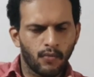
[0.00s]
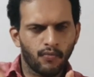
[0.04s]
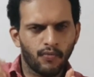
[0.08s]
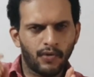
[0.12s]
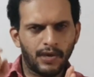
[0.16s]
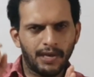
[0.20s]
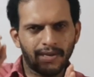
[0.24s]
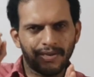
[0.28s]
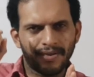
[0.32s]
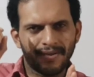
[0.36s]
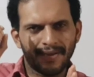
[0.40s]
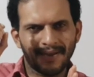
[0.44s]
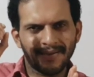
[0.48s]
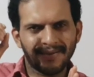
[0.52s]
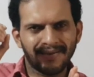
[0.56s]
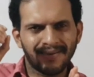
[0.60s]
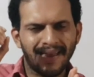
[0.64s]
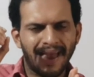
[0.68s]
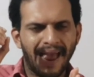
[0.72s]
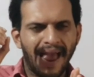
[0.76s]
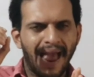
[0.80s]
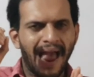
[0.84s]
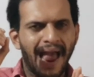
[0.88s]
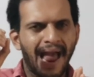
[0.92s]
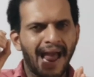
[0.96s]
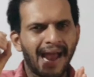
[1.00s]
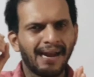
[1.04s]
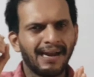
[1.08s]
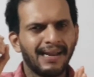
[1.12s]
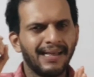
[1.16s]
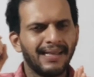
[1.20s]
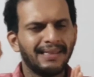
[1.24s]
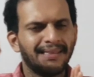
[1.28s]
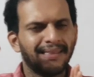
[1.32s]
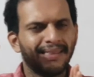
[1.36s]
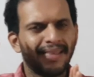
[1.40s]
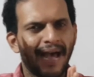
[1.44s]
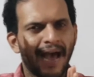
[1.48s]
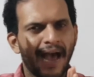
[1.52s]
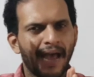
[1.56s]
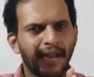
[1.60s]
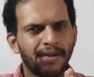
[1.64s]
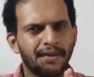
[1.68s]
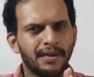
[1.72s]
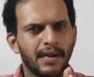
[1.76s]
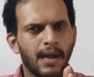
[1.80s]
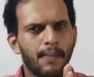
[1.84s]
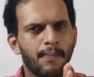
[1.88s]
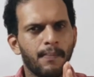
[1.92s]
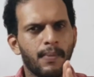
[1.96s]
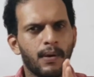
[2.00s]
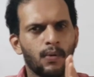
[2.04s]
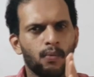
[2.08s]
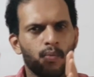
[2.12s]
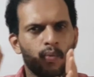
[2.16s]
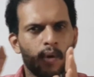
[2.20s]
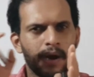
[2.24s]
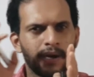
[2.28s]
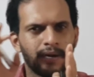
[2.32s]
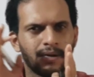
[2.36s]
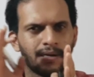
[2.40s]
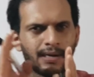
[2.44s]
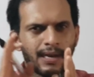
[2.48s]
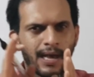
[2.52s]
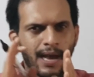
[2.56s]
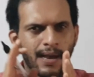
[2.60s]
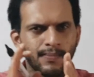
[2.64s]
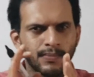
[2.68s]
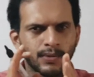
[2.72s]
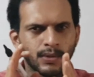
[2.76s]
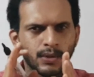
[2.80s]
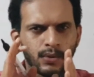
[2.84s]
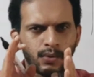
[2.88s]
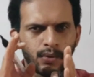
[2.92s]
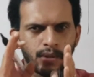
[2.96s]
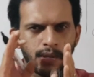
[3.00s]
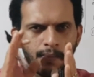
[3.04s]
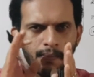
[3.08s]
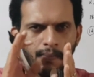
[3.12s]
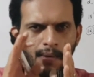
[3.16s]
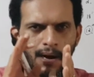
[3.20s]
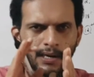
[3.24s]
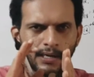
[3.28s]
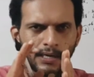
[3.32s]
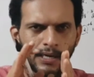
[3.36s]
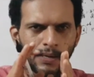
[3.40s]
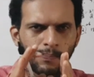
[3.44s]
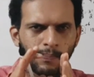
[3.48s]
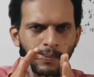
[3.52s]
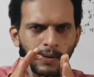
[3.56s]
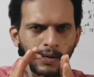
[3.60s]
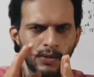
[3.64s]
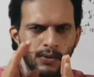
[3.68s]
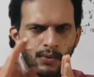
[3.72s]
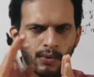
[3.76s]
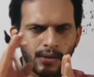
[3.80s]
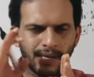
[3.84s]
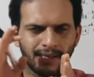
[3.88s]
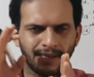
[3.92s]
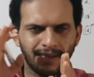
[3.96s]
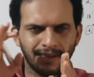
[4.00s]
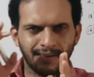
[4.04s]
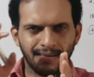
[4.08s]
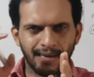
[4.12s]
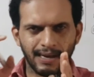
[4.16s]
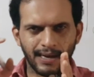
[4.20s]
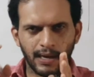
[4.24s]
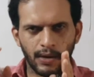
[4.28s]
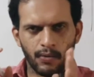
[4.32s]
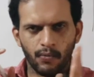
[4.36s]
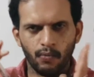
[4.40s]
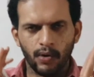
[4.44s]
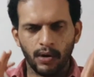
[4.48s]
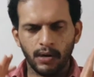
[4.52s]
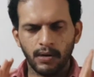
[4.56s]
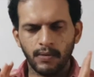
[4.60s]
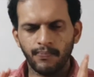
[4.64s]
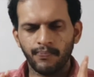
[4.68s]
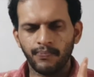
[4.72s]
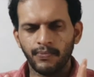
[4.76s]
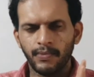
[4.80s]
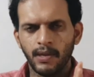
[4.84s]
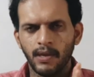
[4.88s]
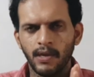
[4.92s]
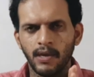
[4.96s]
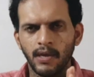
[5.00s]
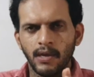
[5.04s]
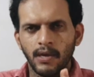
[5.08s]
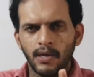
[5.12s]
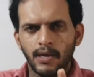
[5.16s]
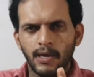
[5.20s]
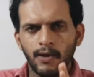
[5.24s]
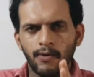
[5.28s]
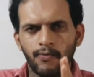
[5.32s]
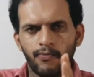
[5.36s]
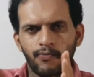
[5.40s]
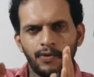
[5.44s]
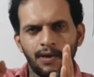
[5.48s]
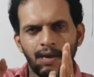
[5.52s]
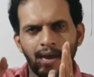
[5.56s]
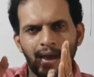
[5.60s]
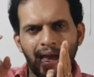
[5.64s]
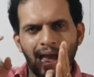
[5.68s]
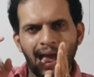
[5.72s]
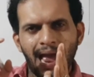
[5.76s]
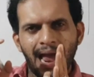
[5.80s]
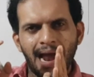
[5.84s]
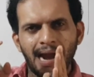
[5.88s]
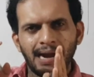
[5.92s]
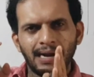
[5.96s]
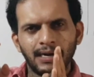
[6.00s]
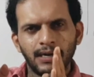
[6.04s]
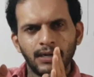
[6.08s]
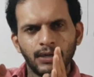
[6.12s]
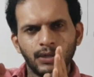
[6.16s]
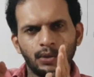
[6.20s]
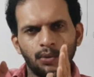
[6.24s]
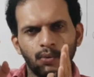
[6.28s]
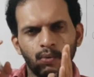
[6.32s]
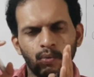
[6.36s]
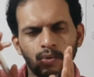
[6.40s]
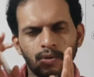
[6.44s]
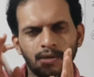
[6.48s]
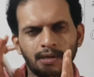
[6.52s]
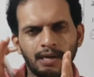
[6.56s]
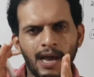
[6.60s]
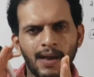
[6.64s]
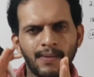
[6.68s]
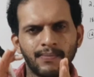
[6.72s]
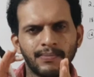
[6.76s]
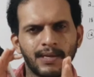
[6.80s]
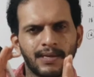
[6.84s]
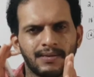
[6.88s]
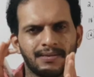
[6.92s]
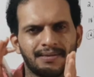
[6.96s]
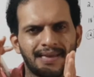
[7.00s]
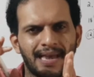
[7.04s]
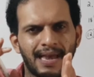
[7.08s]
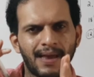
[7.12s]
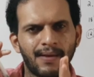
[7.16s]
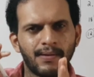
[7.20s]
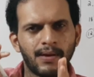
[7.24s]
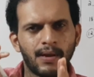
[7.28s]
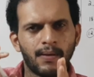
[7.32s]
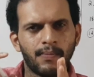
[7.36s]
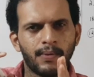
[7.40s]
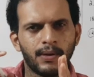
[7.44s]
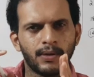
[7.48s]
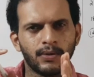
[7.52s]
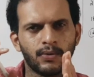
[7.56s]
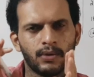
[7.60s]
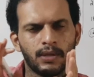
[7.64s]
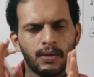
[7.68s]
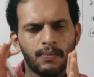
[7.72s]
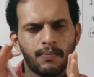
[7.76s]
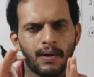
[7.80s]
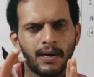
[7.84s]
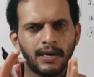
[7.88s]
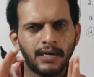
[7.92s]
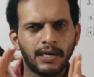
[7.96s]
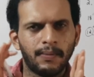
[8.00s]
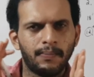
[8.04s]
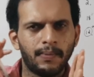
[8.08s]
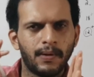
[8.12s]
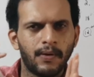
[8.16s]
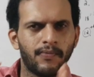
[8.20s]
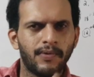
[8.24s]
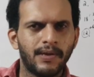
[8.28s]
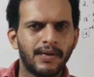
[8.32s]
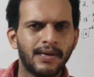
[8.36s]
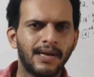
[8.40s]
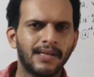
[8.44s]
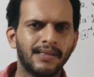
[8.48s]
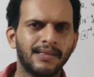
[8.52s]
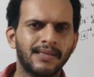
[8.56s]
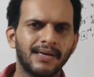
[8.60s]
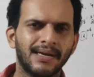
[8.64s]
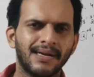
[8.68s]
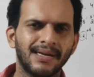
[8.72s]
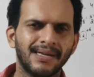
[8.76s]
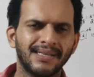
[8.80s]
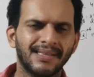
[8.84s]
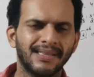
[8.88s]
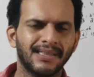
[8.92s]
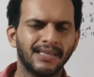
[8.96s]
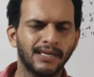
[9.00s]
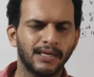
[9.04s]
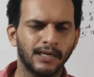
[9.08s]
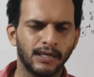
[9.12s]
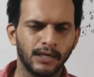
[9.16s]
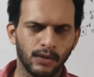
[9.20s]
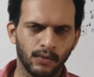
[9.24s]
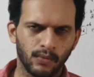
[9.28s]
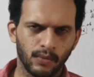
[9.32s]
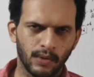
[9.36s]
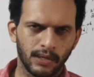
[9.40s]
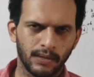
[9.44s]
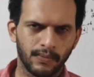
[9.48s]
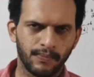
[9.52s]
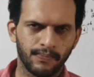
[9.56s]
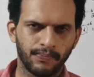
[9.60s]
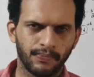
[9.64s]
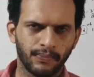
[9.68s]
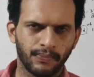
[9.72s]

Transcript: we just add that number 1 times to the multiple, you get the second one. If we add 2 times the same number to the multiple, we get the third one.